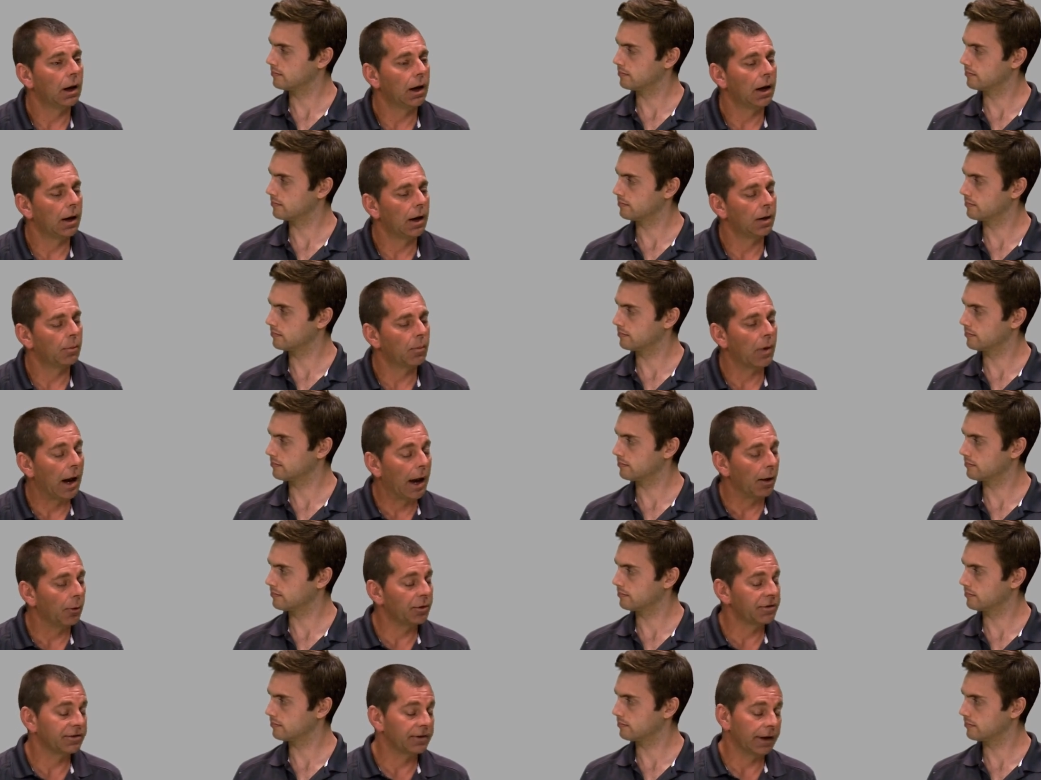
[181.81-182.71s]
Speaker 1: Um, I
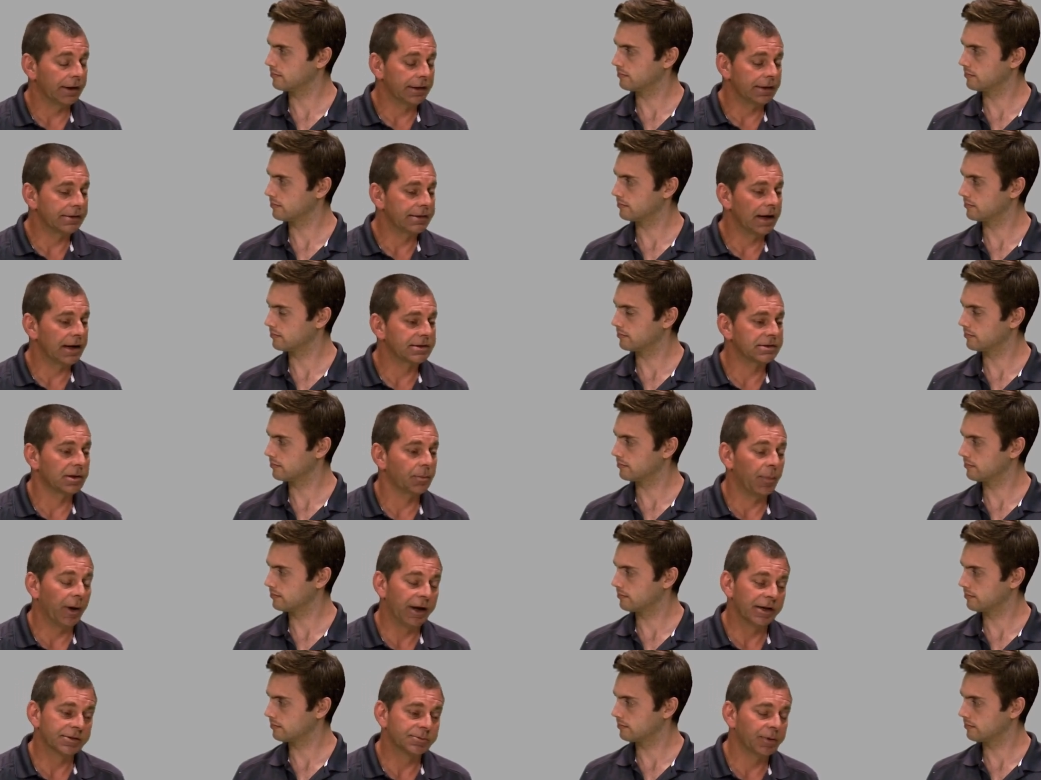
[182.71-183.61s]
always like to test a
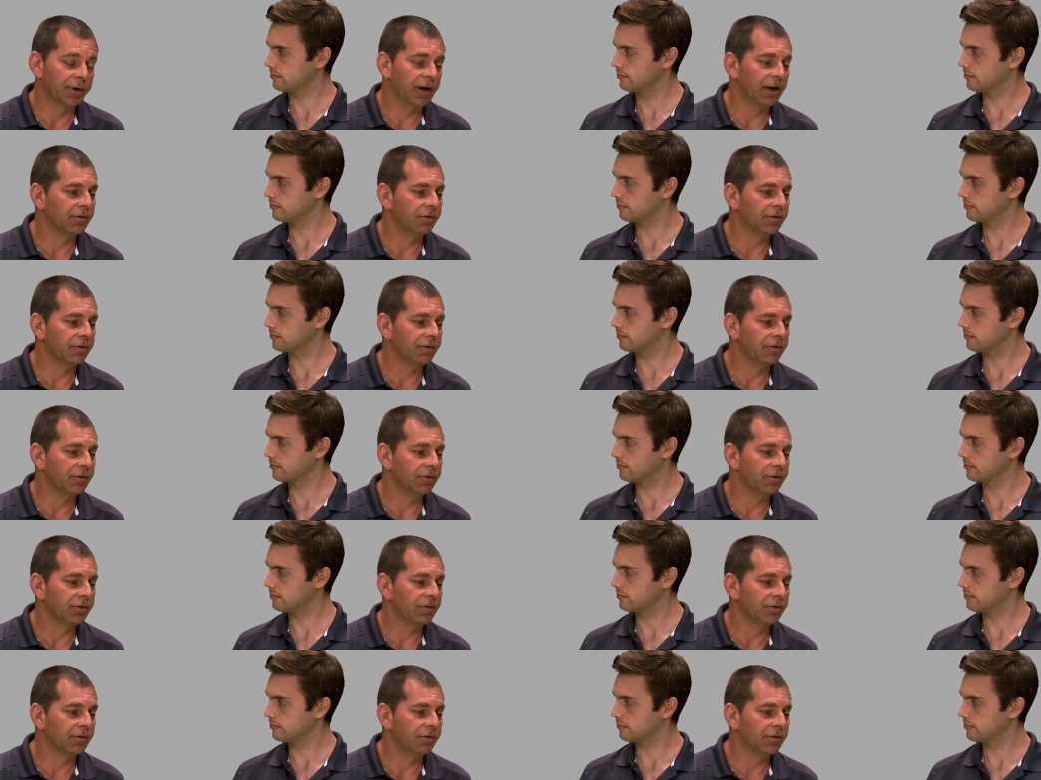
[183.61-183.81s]
basement,